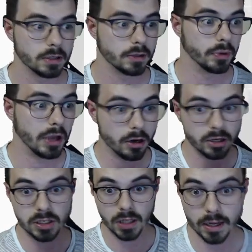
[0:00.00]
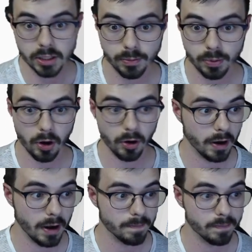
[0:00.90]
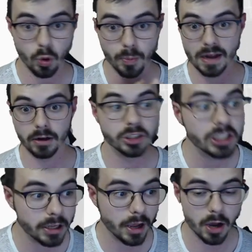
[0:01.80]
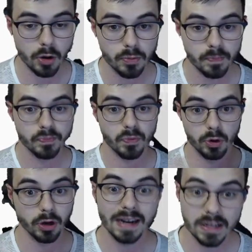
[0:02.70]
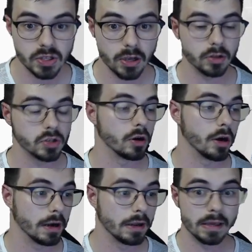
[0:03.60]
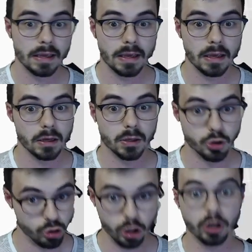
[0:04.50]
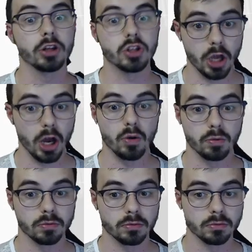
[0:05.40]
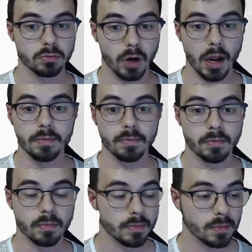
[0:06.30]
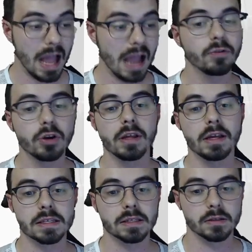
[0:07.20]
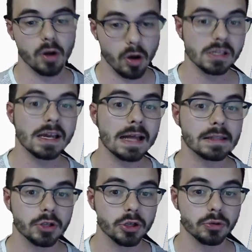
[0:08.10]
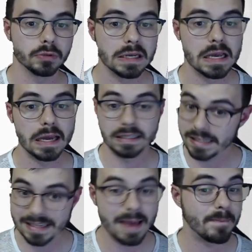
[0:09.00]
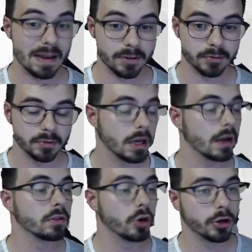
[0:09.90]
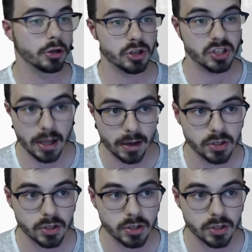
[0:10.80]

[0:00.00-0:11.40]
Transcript: We got our slicer program. We made our G code. We know what STLs are you're good to go, right? After this, all you got to do is just get better. You got to learn your settings.